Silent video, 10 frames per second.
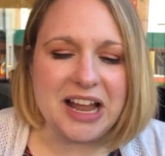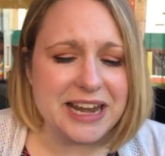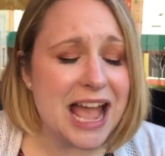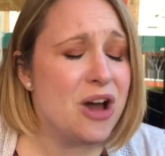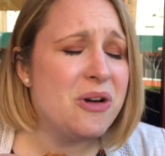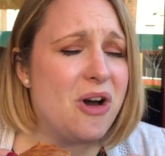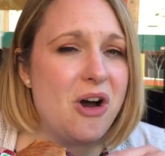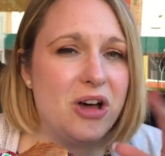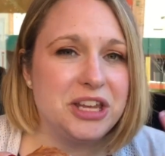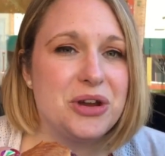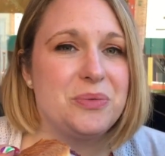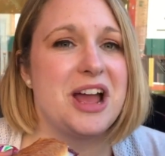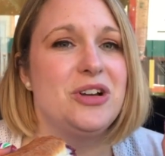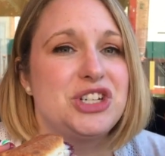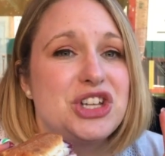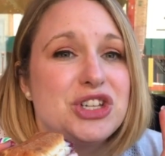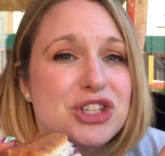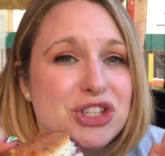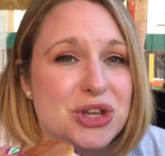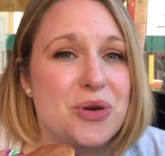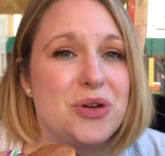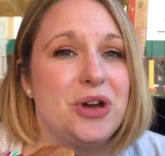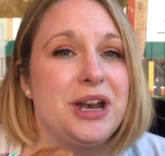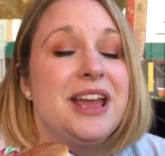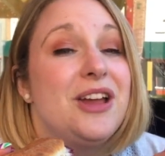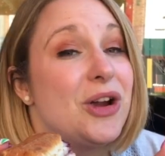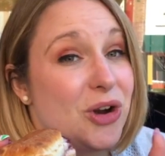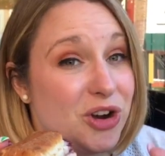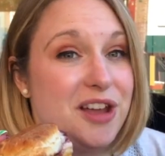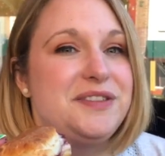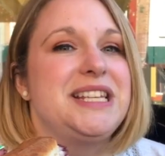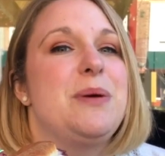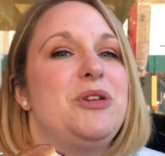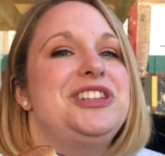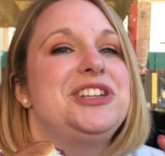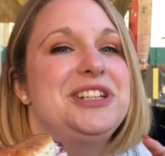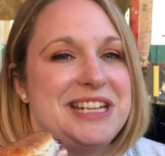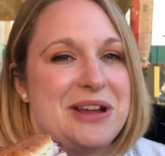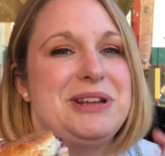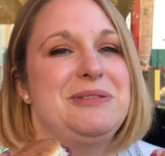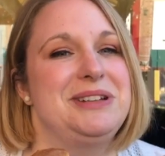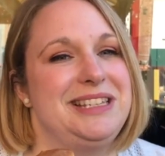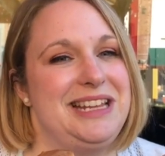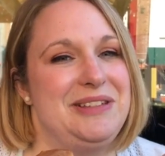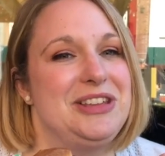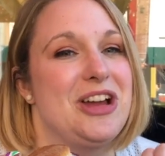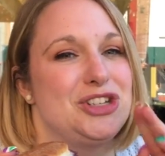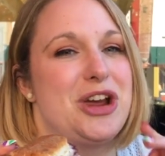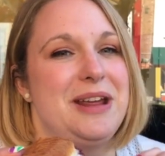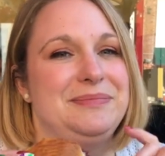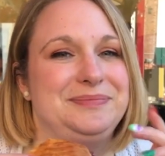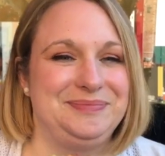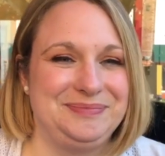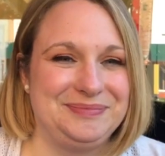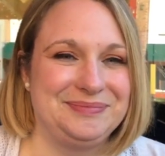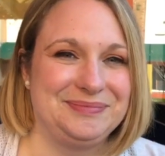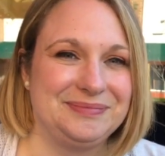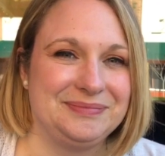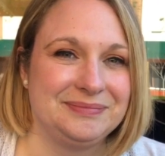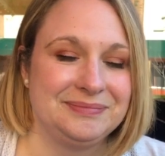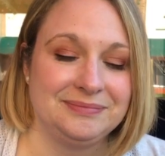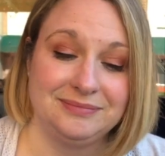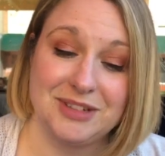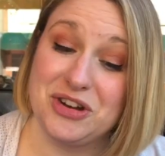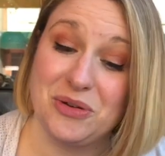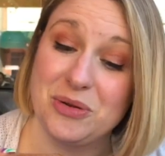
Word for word: now all year round, so good. Earl of Sandwich, Downtown Disney. Gotta try it. It's only nine bucks. I know,